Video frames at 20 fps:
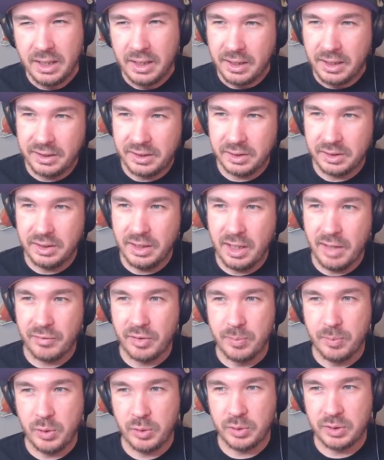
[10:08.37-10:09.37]
It doesn't have
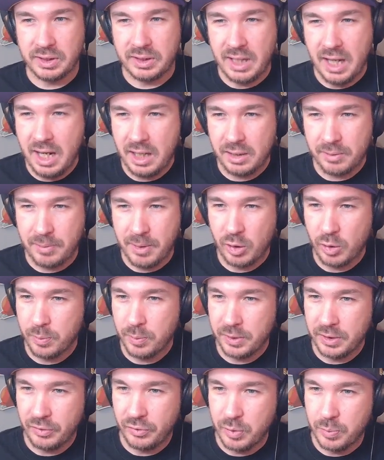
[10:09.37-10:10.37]
the most attack power,
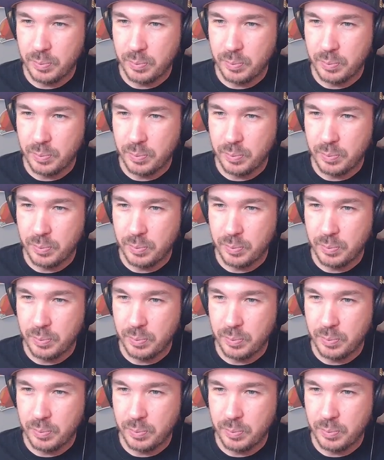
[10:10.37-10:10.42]
but if you